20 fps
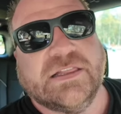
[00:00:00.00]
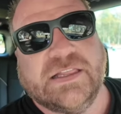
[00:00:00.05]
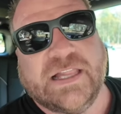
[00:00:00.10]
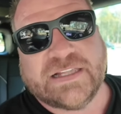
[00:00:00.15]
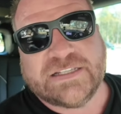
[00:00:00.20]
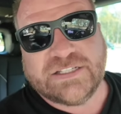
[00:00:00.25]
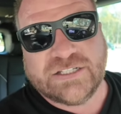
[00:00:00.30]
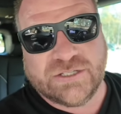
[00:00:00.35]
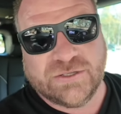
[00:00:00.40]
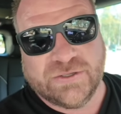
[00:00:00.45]

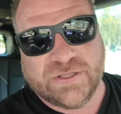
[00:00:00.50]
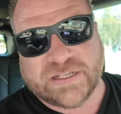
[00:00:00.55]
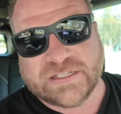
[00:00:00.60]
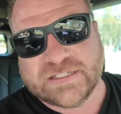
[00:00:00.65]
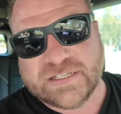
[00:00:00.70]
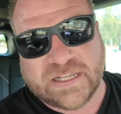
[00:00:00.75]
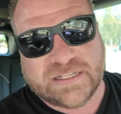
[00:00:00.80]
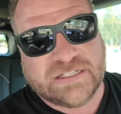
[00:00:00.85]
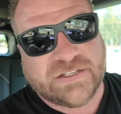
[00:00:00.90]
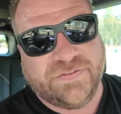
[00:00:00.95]
Let's do
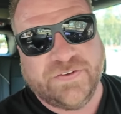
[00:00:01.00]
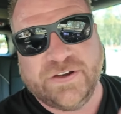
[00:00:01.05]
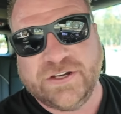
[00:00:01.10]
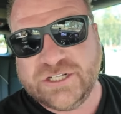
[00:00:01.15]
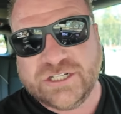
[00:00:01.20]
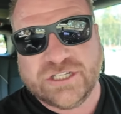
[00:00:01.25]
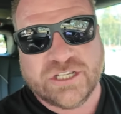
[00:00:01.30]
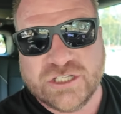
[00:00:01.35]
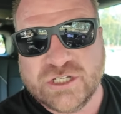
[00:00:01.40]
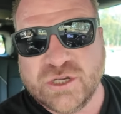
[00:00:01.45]
this. Let's
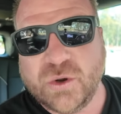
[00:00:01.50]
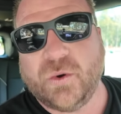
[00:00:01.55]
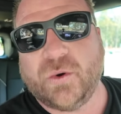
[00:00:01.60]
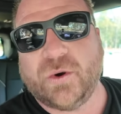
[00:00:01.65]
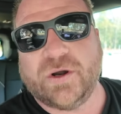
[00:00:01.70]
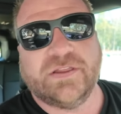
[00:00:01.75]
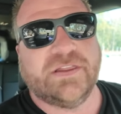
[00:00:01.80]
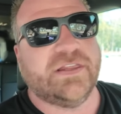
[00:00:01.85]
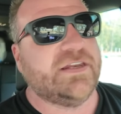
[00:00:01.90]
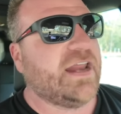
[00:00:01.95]
finish the
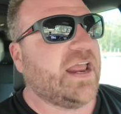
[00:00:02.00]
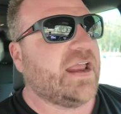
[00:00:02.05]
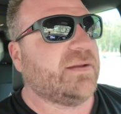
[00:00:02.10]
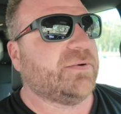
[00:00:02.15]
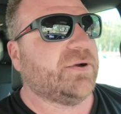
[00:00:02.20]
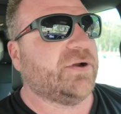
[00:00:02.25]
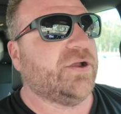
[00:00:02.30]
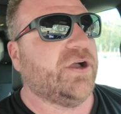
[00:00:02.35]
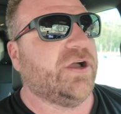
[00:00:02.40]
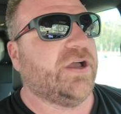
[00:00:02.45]
tour of the
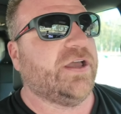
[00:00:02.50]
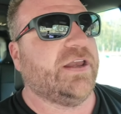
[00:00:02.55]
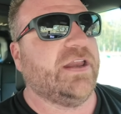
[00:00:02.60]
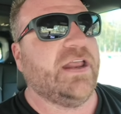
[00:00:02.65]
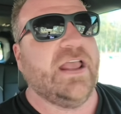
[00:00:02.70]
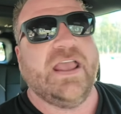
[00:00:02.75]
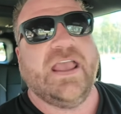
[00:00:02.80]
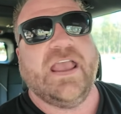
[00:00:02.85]
neighborhood